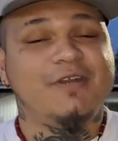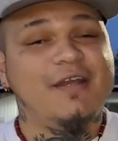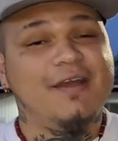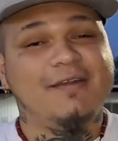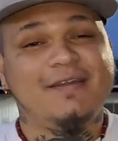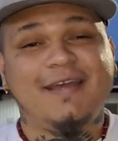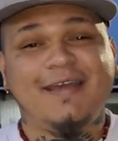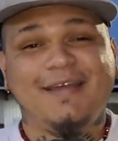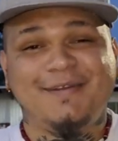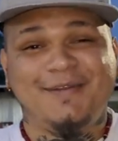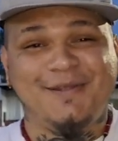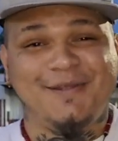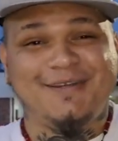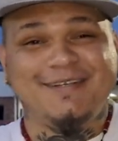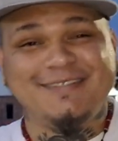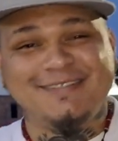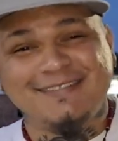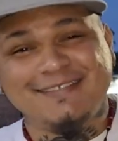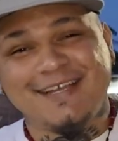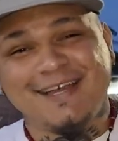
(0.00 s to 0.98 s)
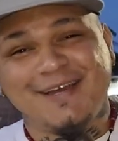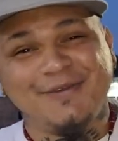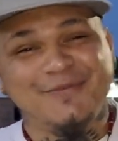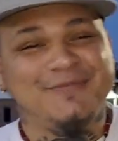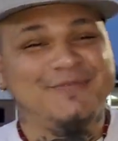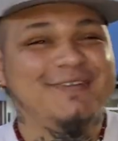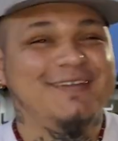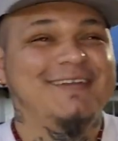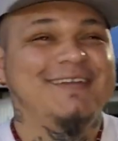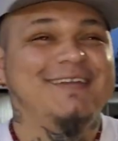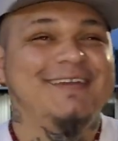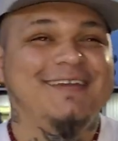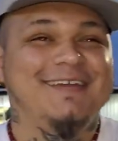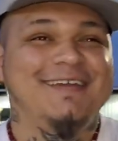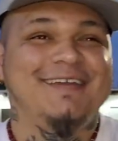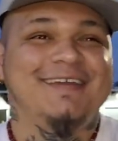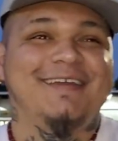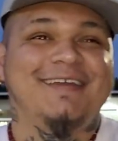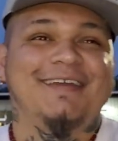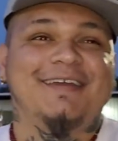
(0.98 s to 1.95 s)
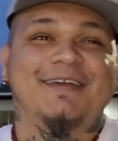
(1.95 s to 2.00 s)
Straight out that dirty south.
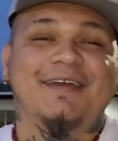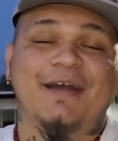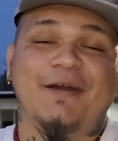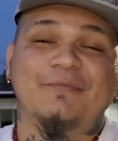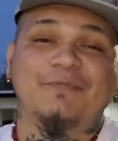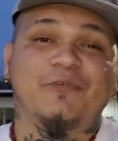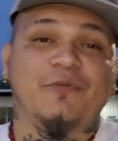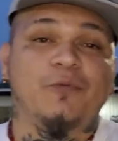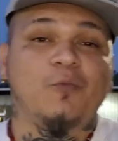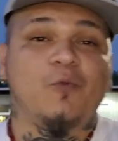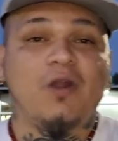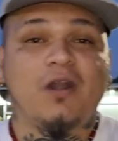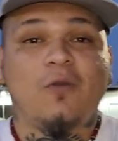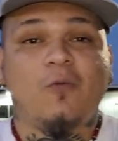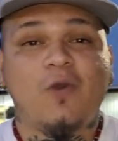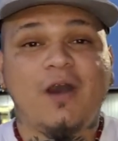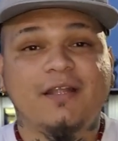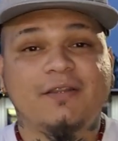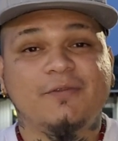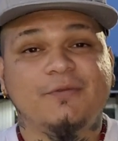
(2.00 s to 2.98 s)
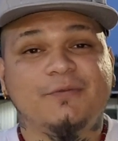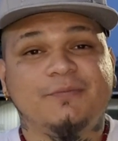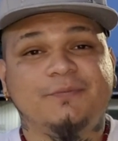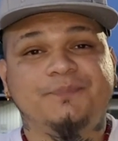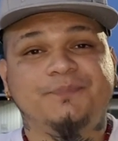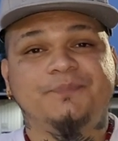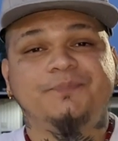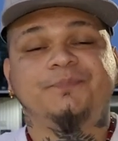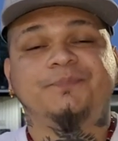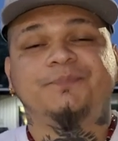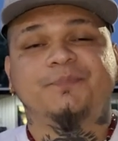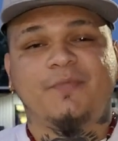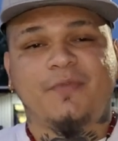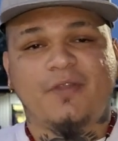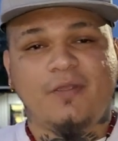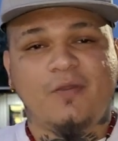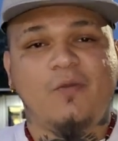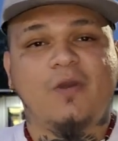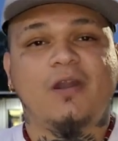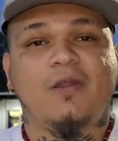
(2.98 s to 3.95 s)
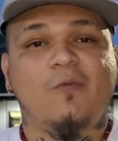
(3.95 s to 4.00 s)
I'm from Guanajuato.
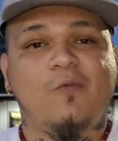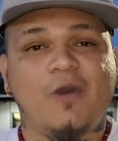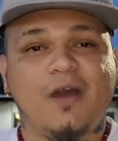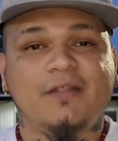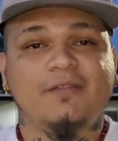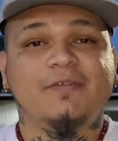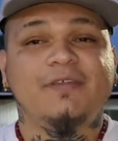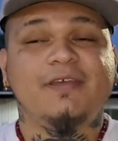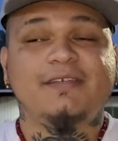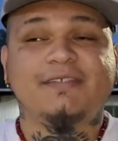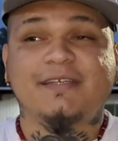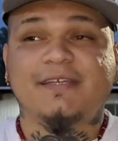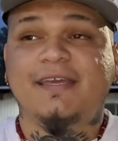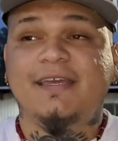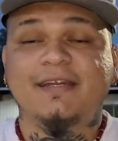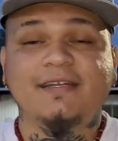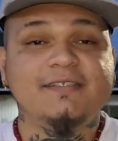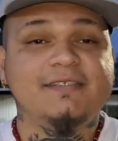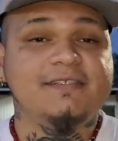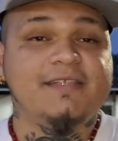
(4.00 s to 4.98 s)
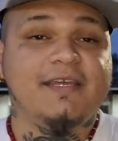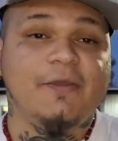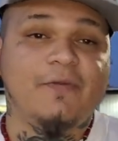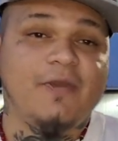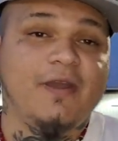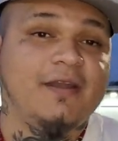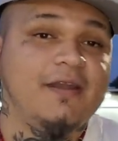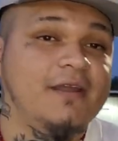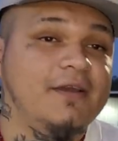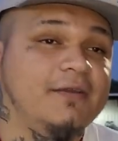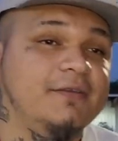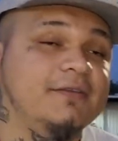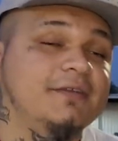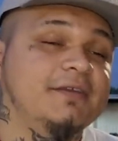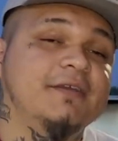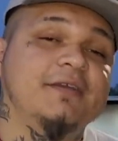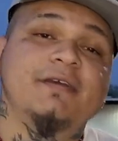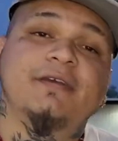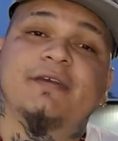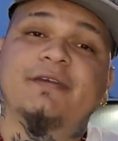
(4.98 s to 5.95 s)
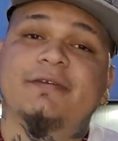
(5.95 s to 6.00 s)
Guanajuato, that's the killer state right now.
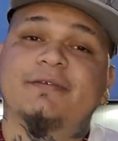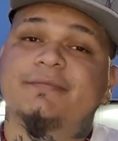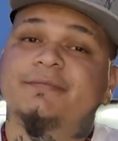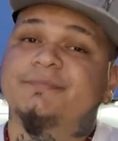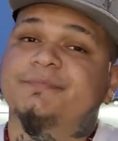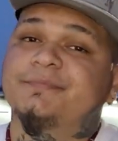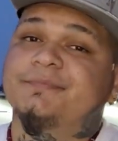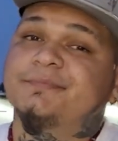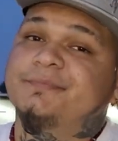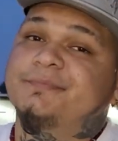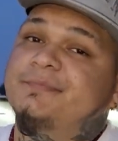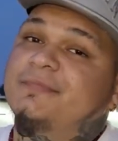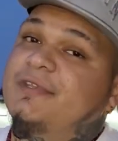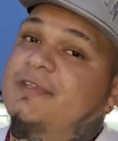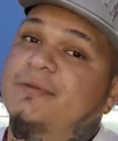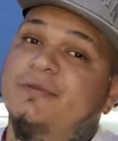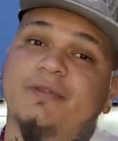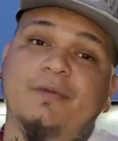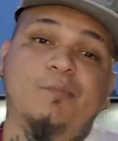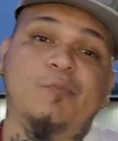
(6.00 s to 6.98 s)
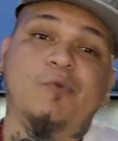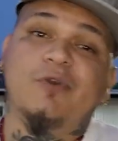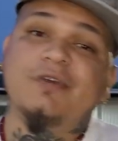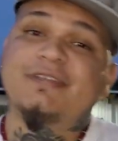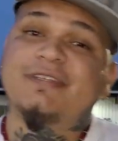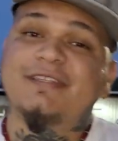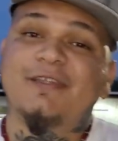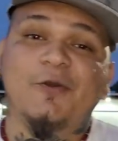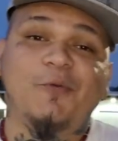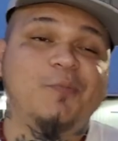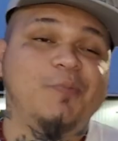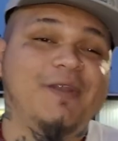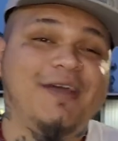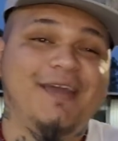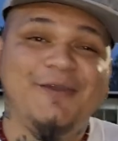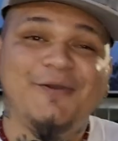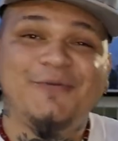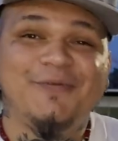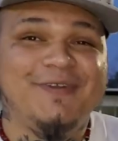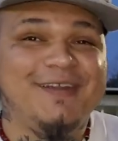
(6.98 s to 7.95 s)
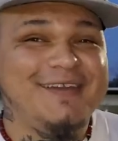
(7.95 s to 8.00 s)
Them boys don't
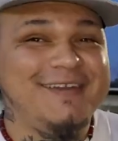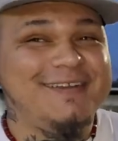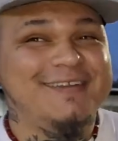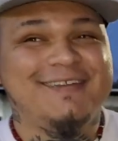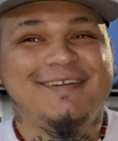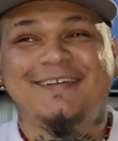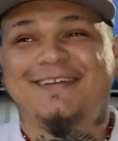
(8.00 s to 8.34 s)
play over there.